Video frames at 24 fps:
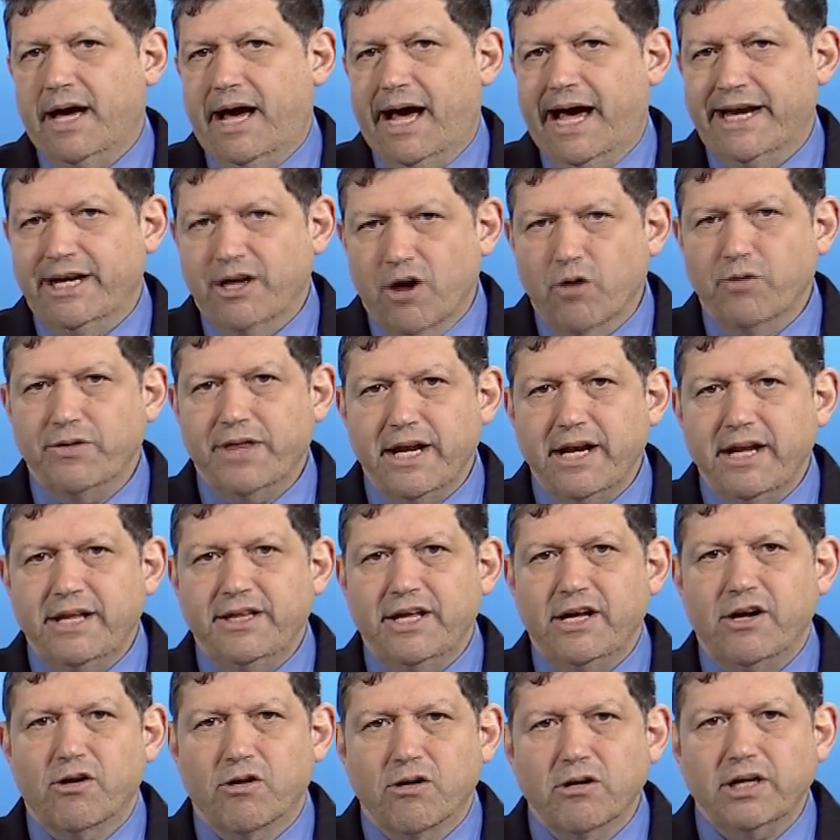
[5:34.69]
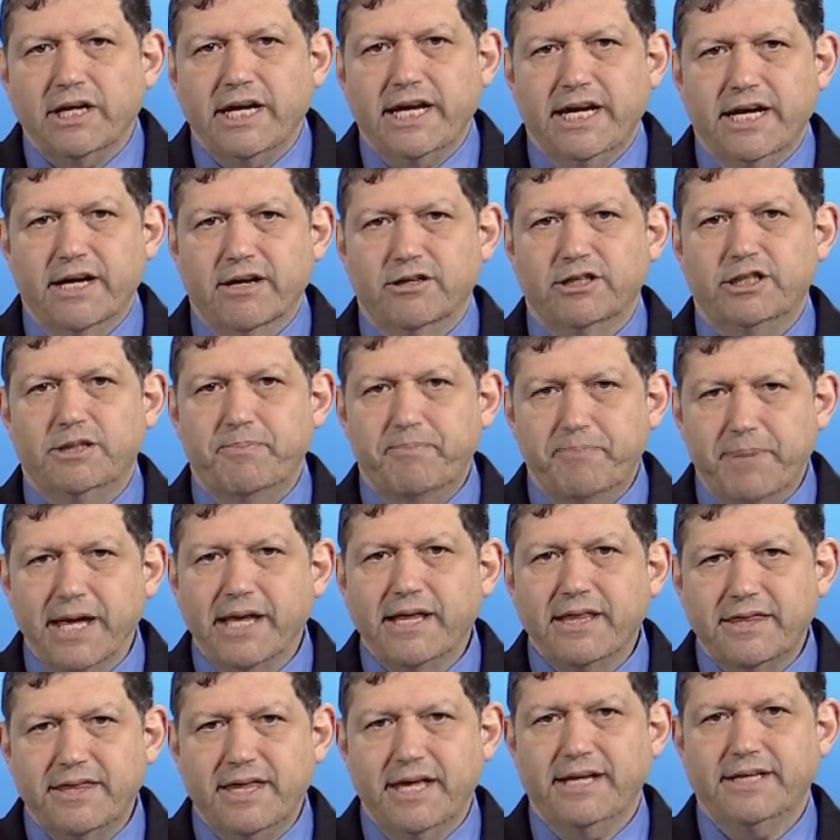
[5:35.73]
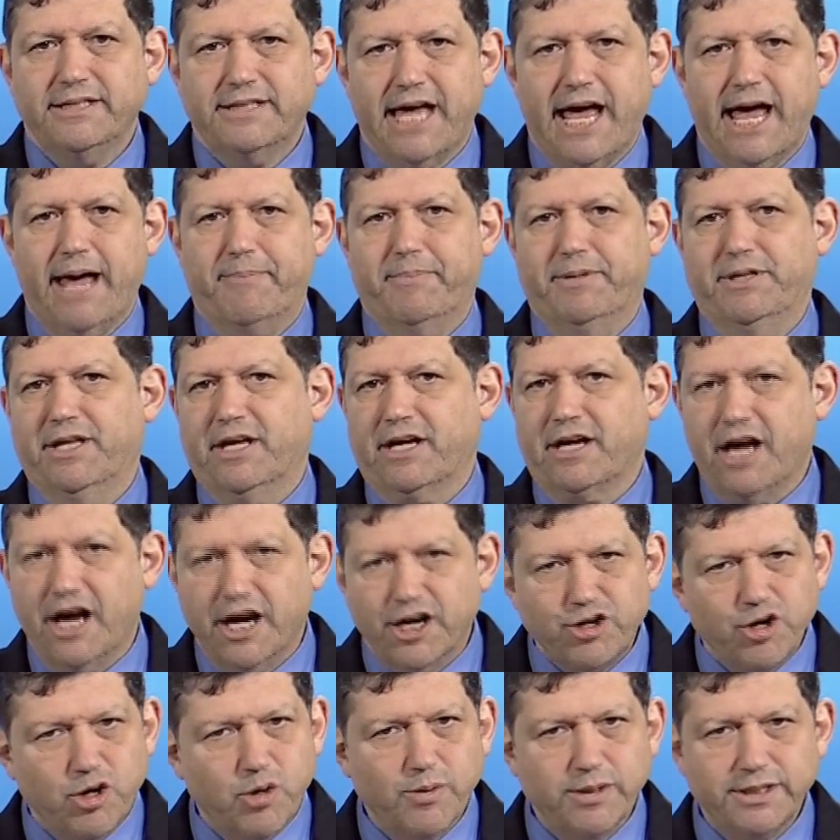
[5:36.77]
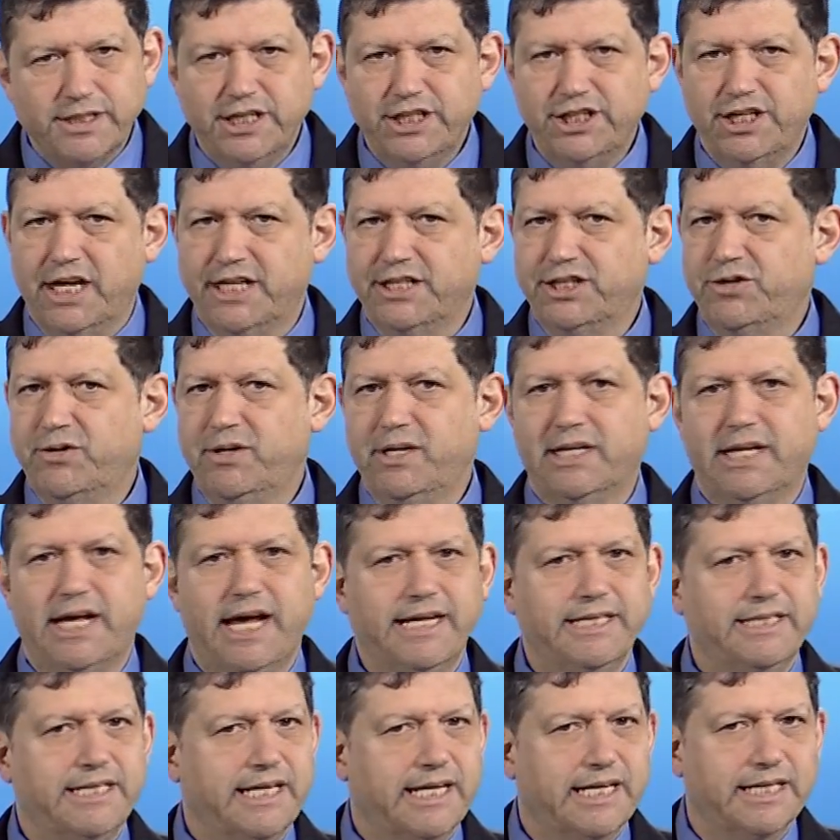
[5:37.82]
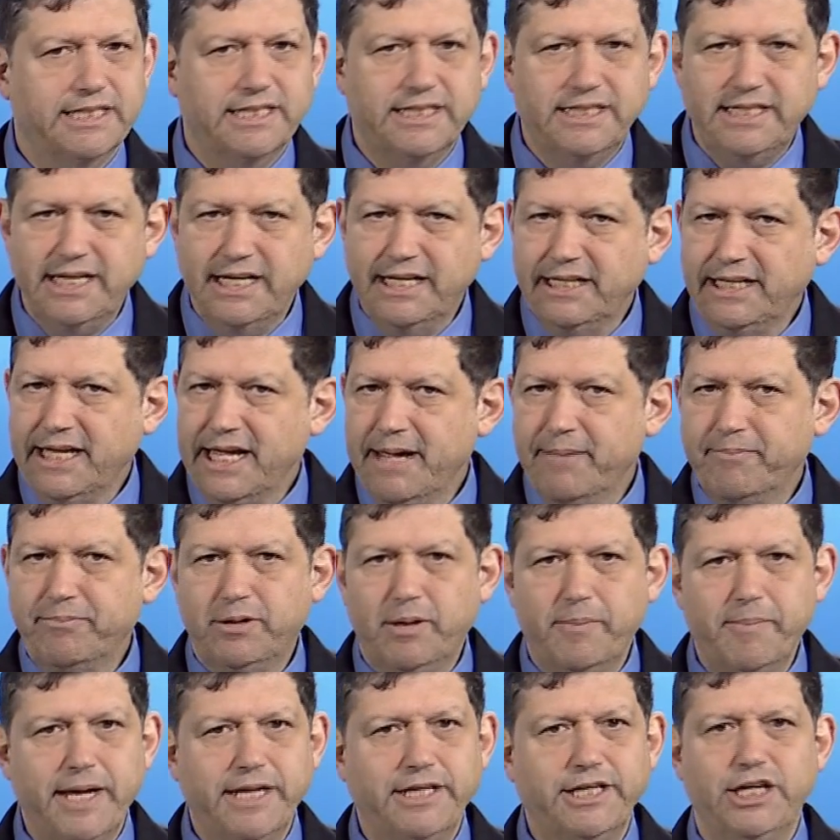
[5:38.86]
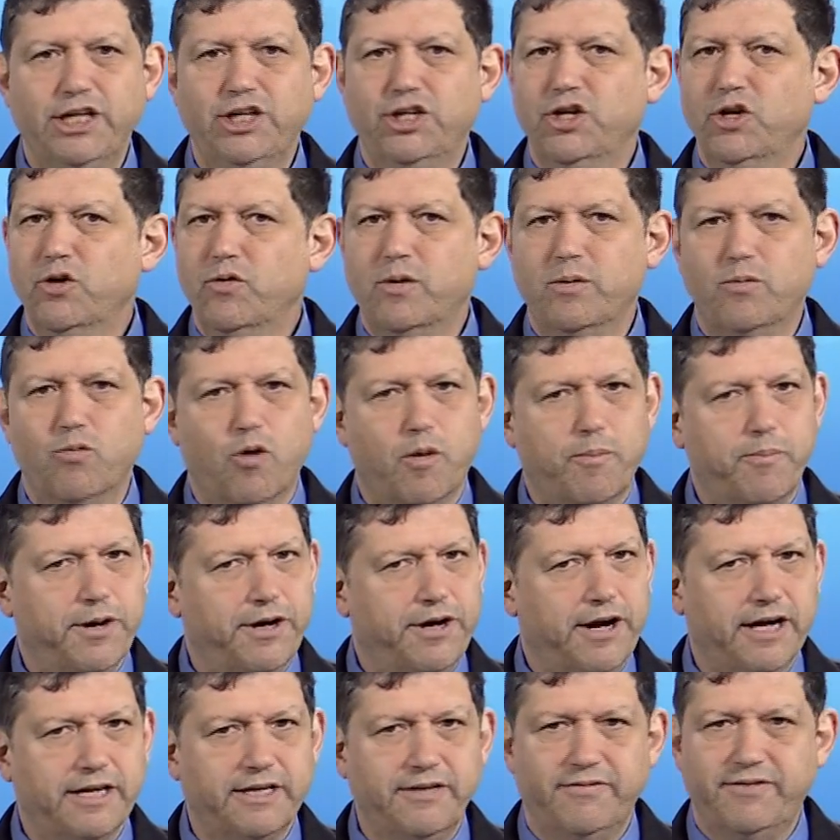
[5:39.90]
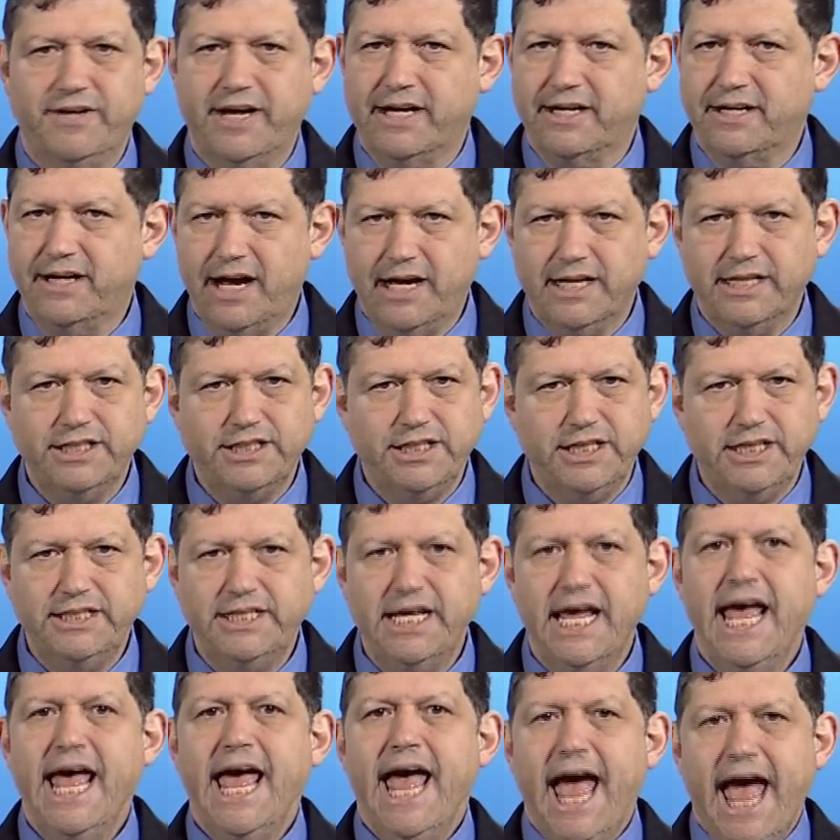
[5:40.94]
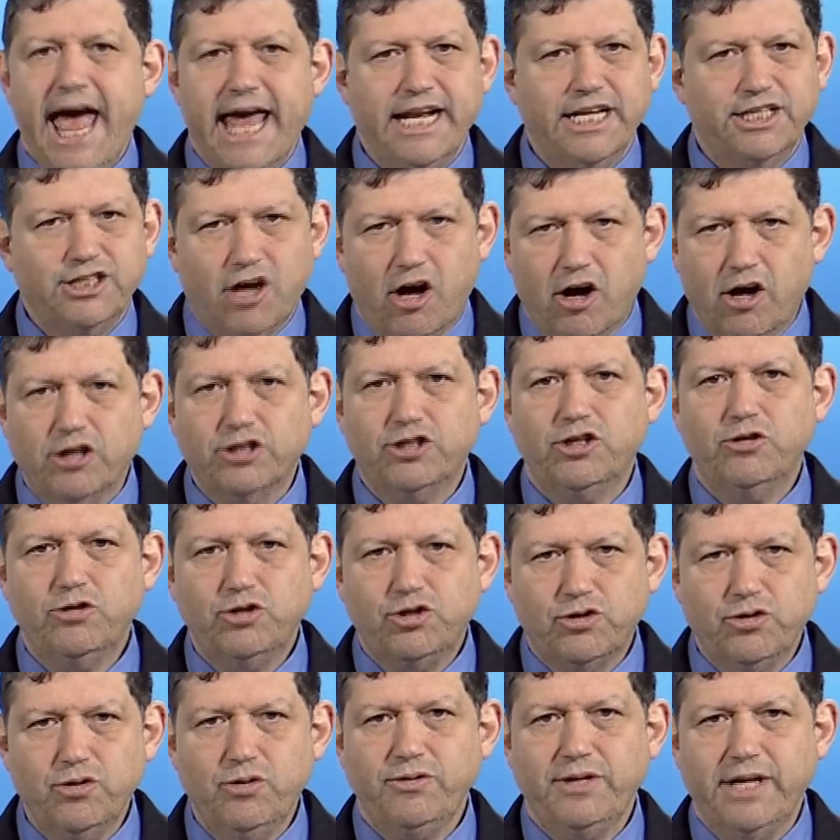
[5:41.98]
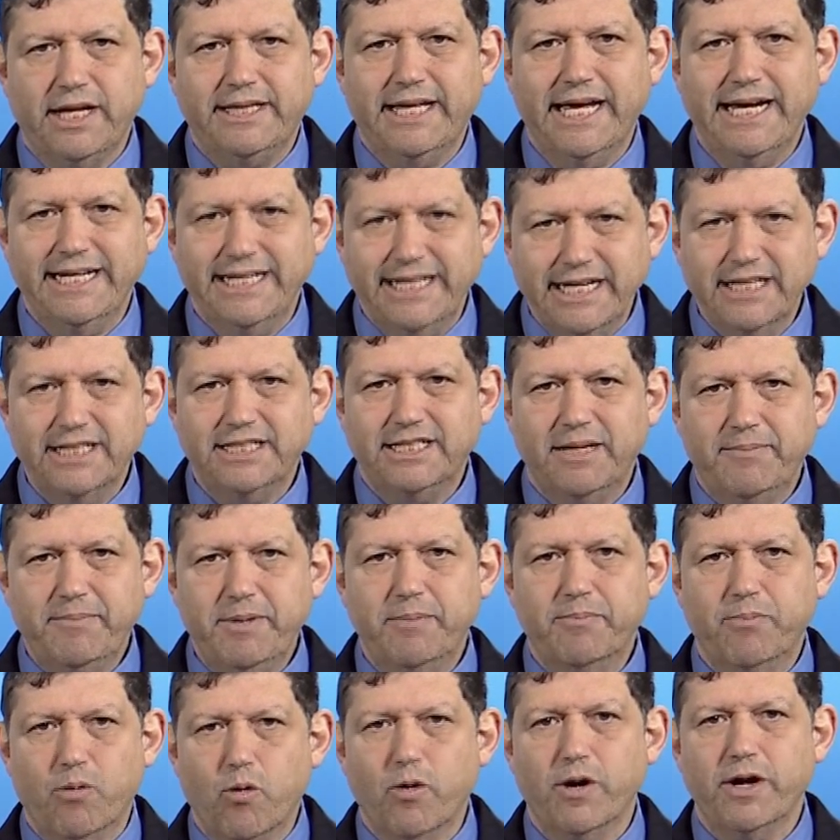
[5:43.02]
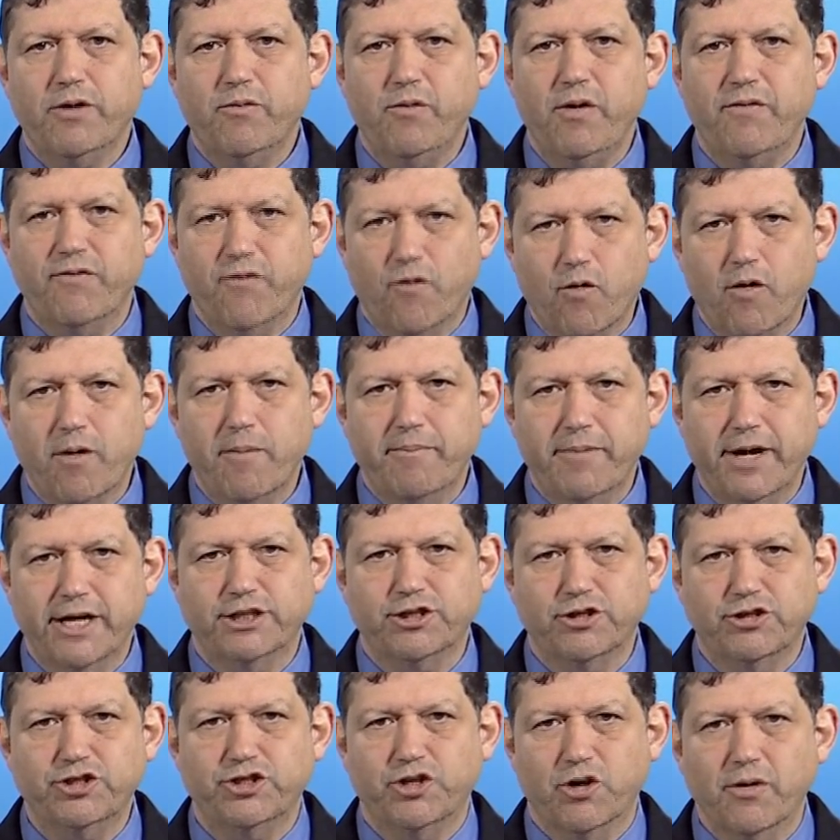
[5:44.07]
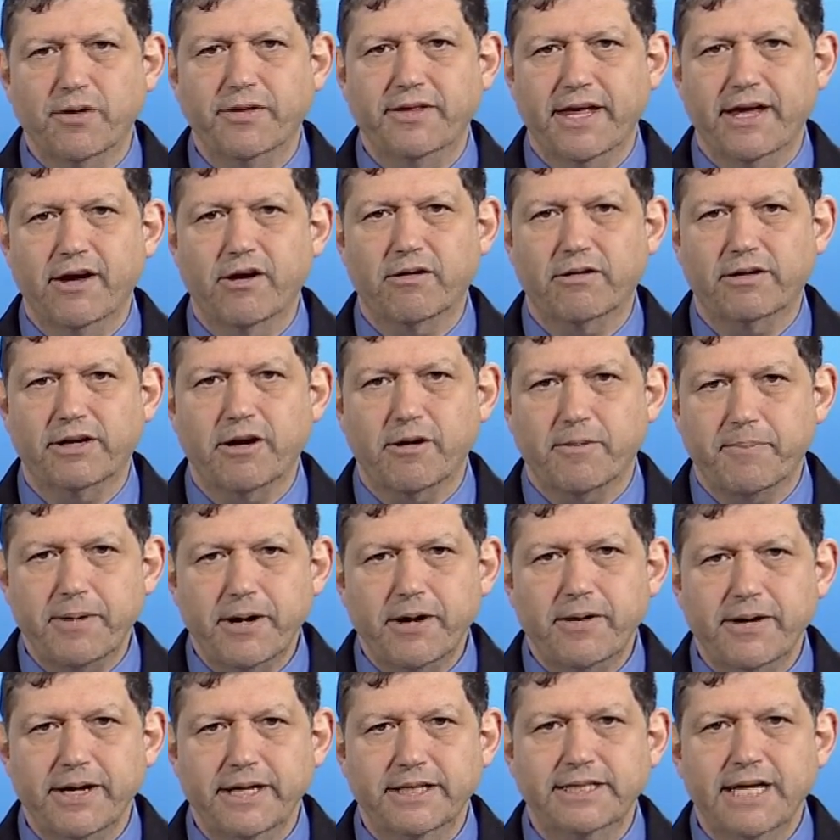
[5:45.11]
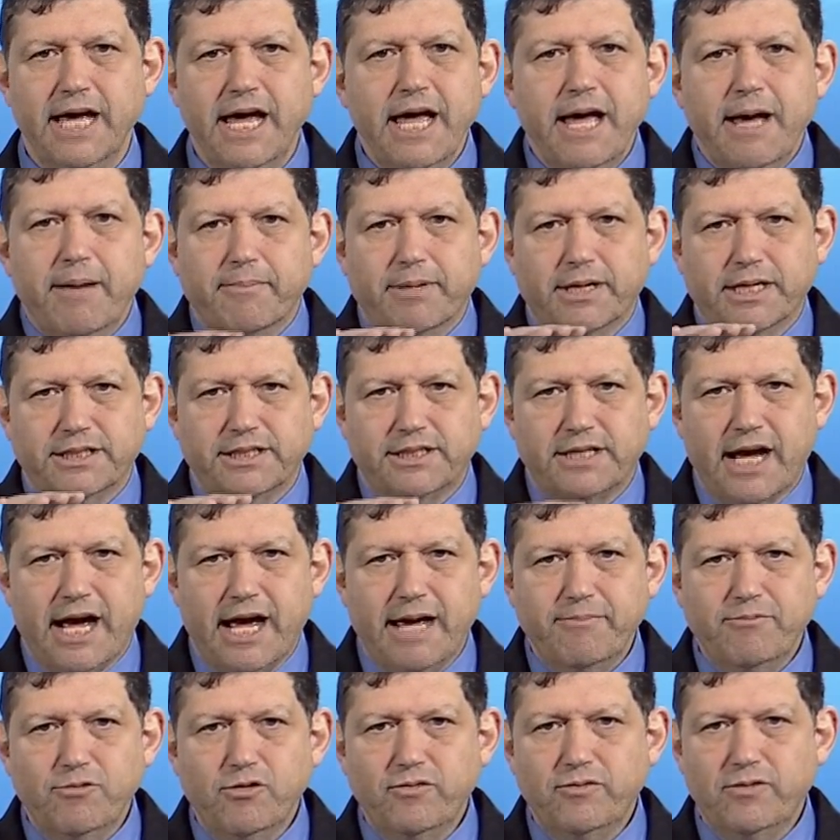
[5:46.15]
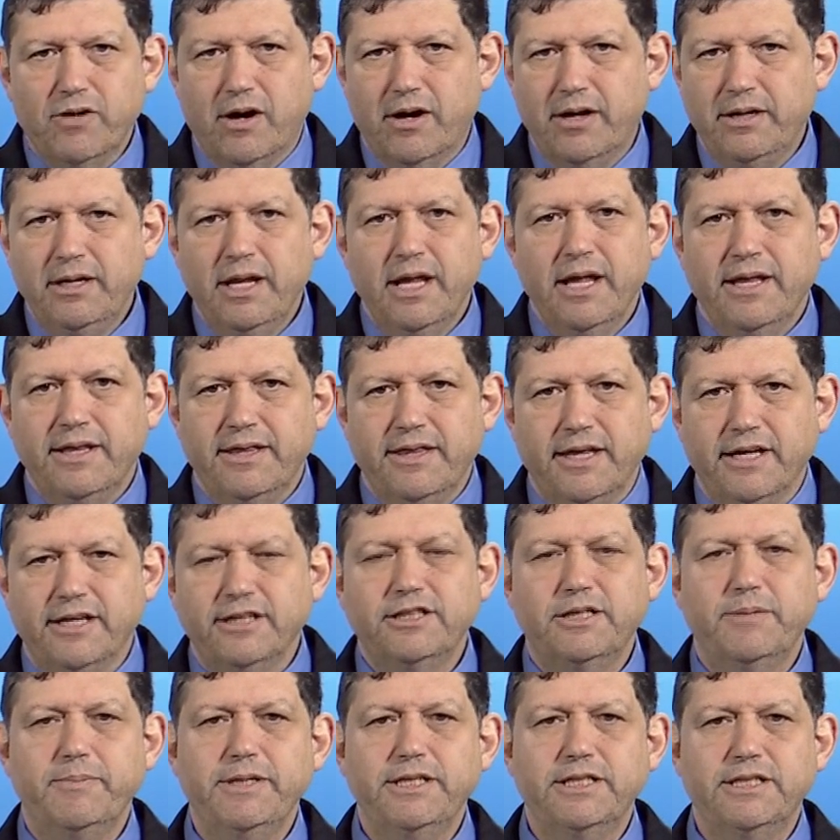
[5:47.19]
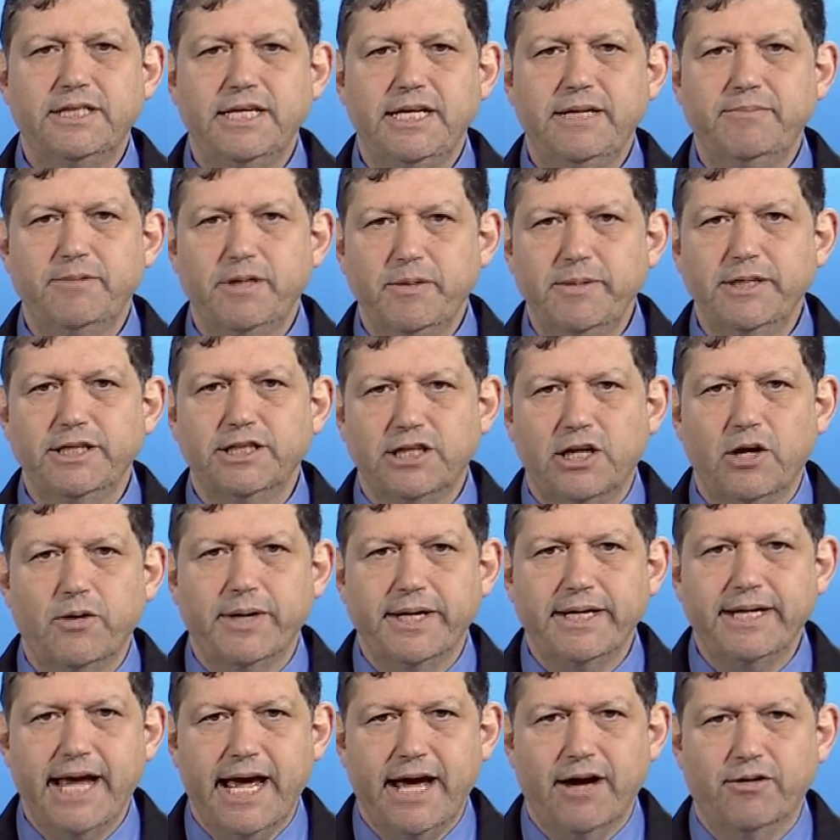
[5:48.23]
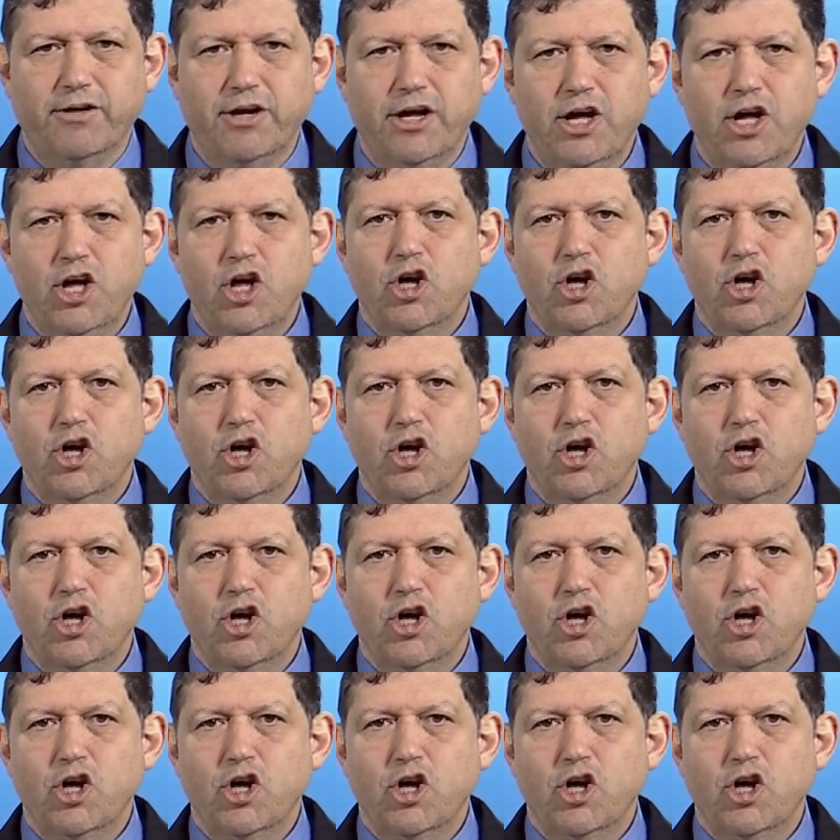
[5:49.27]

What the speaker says: I know that in the early years, big things happened. The country was industrializing and still implementing new and more productive technologies, and it's also true that they did some important reform measures during the earlier periods. But as time moved on, things seemed to be slowing down.